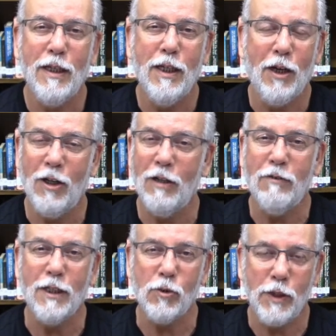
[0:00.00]
All
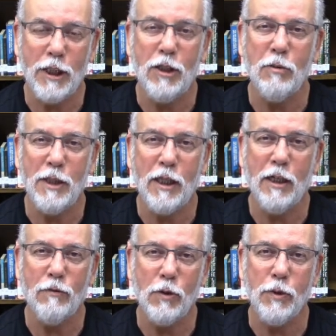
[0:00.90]
of us, we need to be
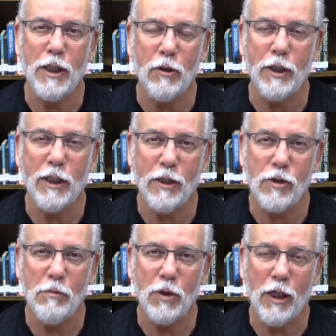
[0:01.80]
careful with our
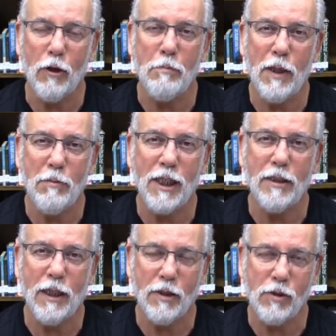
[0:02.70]
testimony, our
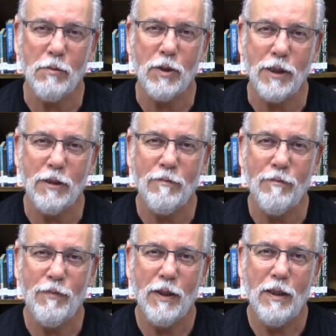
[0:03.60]
public testimony.
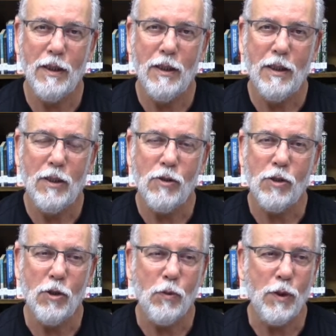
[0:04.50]

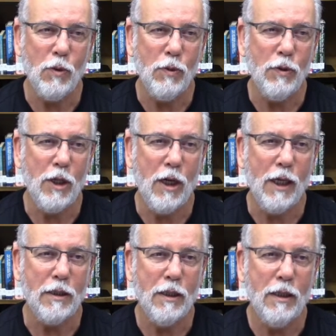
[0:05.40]
So we will
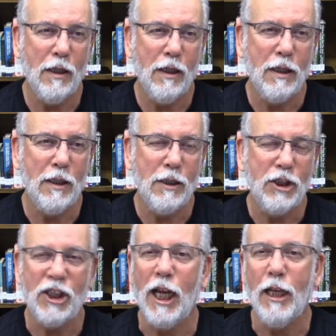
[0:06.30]
not
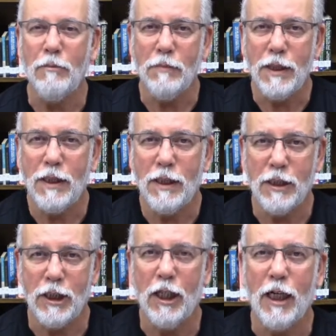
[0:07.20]
shame
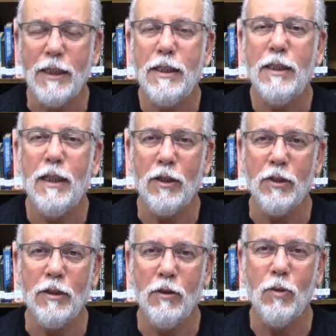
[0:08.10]
God,
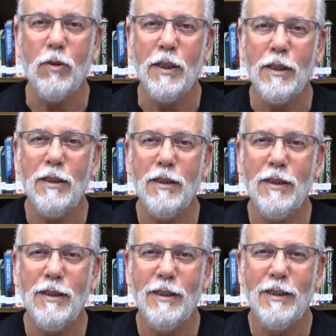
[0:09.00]
our Lord.
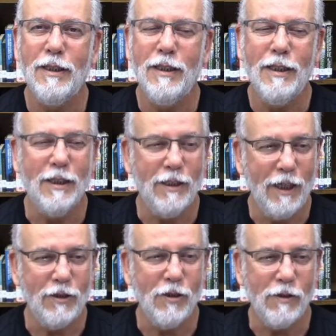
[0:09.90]
And
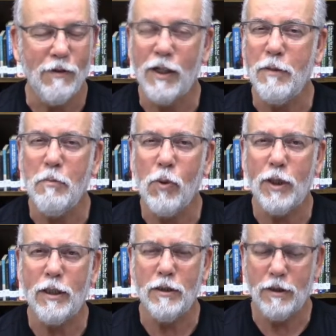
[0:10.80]
that is a very
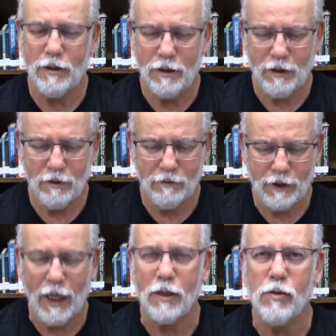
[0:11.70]
important
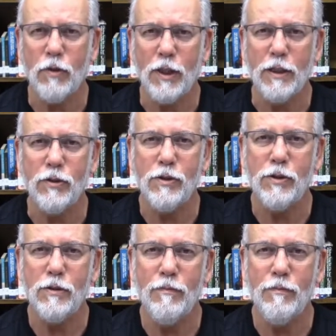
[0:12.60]
text for us.